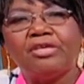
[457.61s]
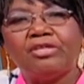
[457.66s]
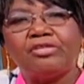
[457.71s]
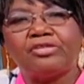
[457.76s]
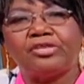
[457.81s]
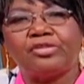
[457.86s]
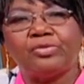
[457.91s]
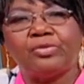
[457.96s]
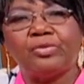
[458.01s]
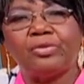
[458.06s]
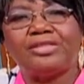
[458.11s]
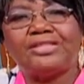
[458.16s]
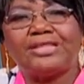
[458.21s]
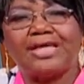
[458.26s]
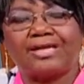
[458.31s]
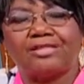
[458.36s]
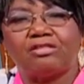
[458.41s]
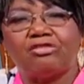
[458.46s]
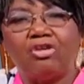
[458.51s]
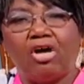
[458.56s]
through
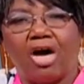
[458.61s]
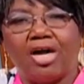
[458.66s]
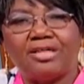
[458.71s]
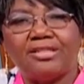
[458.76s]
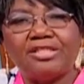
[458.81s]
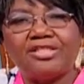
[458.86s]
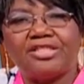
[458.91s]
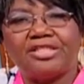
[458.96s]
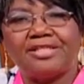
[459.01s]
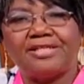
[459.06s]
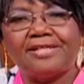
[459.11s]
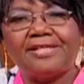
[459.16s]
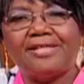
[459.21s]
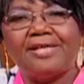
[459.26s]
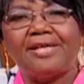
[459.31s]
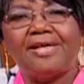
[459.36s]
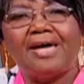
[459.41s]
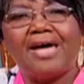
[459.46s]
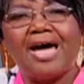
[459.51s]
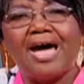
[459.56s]
technology
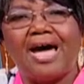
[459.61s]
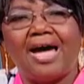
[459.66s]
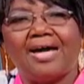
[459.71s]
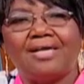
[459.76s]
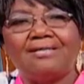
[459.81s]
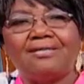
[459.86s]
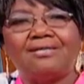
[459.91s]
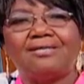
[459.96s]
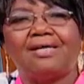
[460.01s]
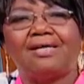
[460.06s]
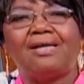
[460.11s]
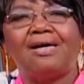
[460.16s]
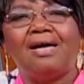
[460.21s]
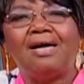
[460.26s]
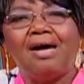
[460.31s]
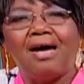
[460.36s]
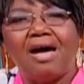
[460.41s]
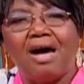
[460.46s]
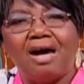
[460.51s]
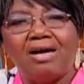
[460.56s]
and
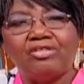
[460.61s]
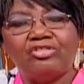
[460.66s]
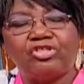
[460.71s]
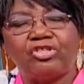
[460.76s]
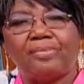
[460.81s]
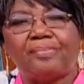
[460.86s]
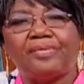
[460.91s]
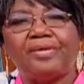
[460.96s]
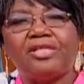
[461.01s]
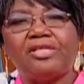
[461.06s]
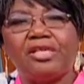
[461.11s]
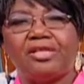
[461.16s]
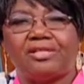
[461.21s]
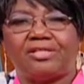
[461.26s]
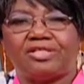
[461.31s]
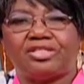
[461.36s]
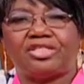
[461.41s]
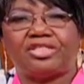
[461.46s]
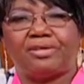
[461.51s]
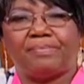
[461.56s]

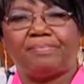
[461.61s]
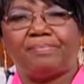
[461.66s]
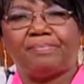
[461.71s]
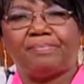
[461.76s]
entrepreneurship.